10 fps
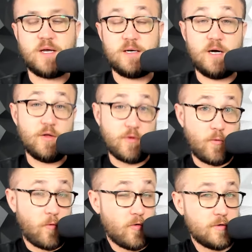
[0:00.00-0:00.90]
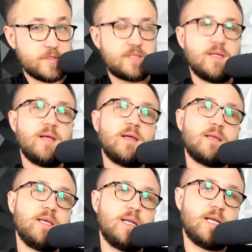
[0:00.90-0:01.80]
other worlds,
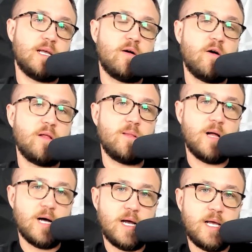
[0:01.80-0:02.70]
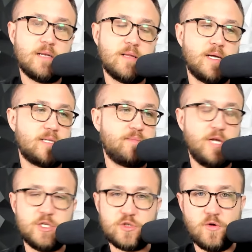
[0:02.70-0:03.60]
getting it online, like
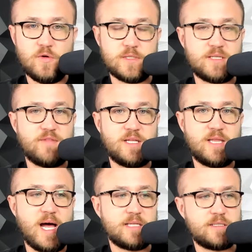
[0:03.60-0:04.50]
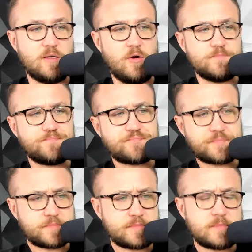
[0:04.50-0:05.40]
Spatial and stuff like that. So
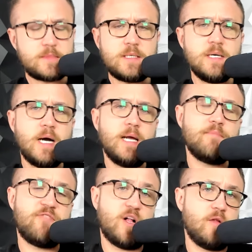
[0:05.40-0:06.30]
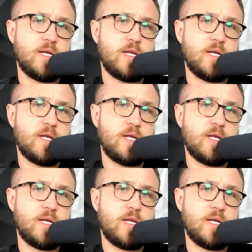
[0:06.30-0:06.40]
I am following